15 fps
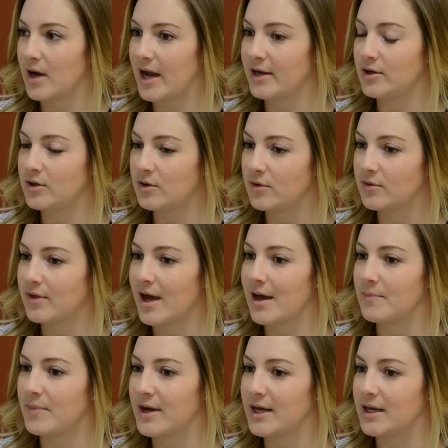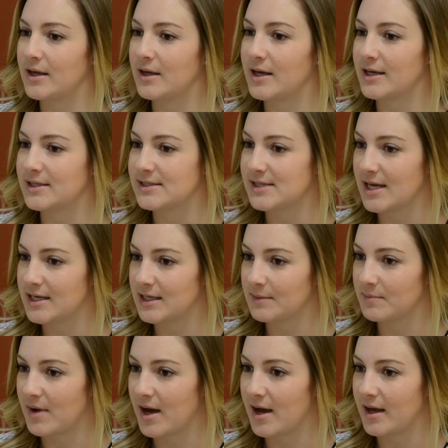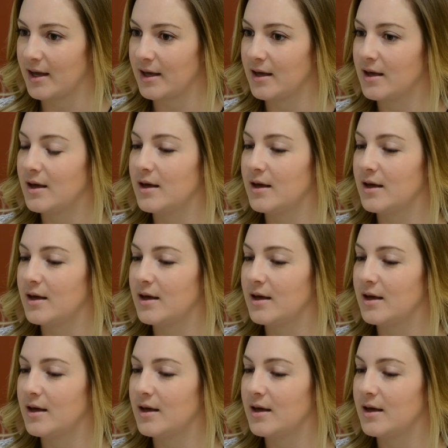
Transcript: I knew that by extending my